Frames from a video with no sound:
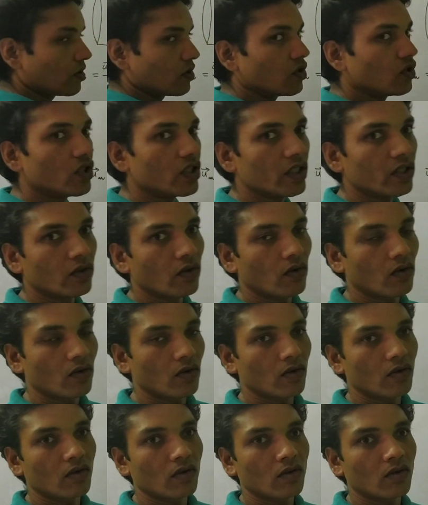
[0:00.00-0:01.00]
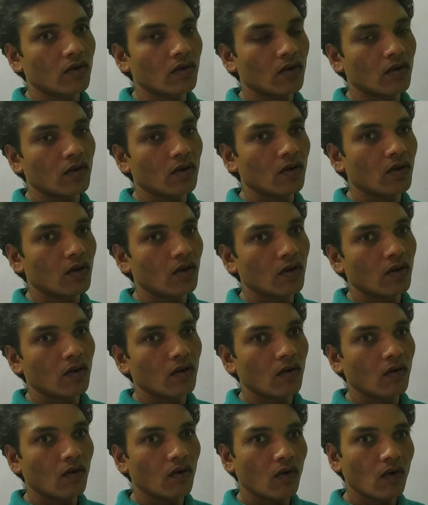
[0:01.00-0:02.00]
0.
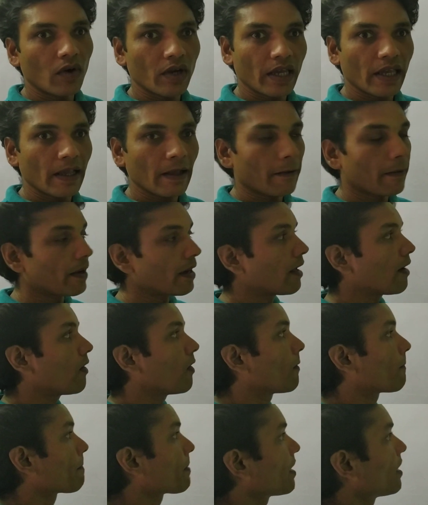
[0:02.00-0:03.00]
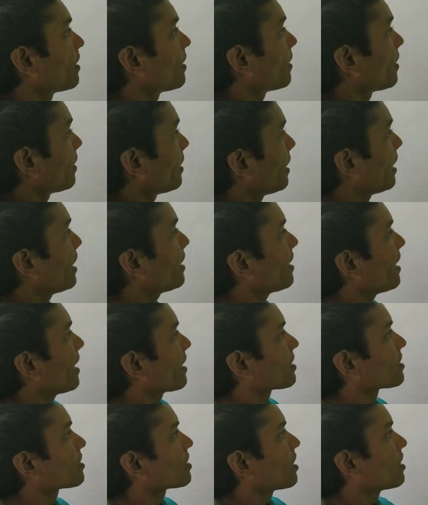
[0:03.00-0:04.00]
Okay, now an
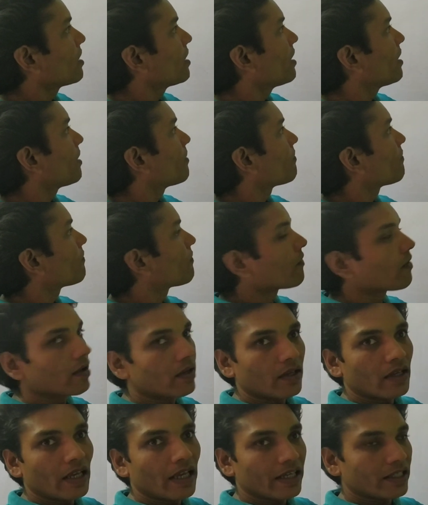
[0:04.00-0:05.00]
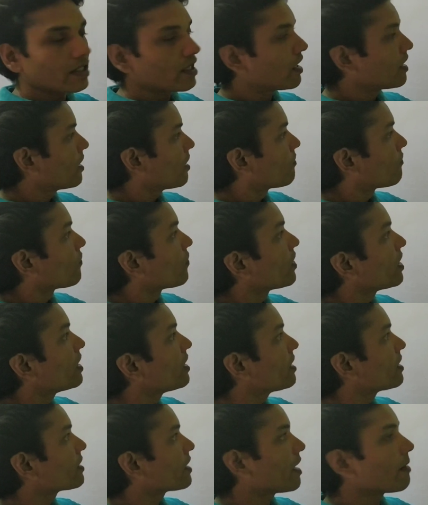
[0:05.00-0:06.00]
external field
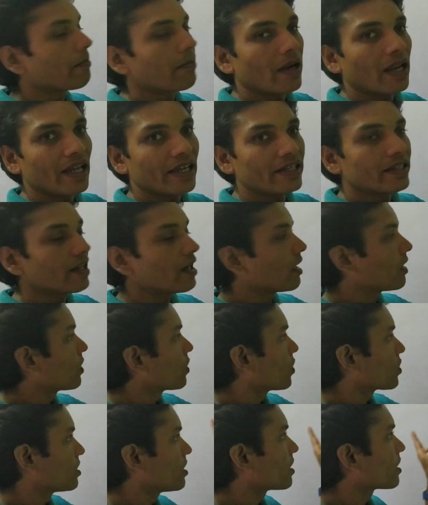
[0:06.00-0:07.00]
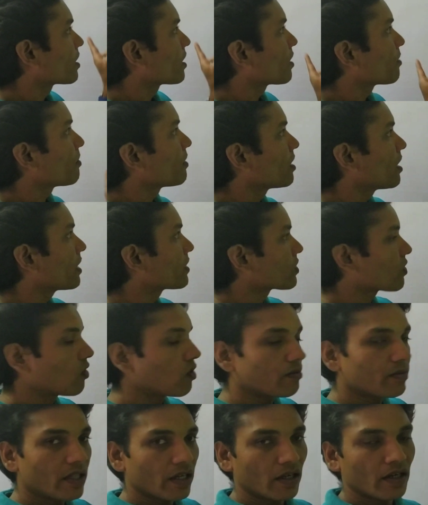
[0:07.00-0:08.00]
is applied across the terminals
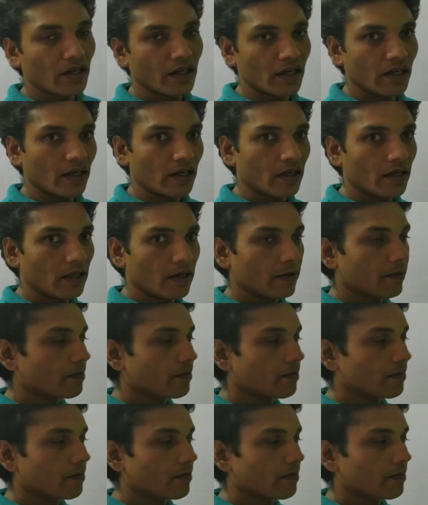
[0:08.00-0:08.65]
of the conductor.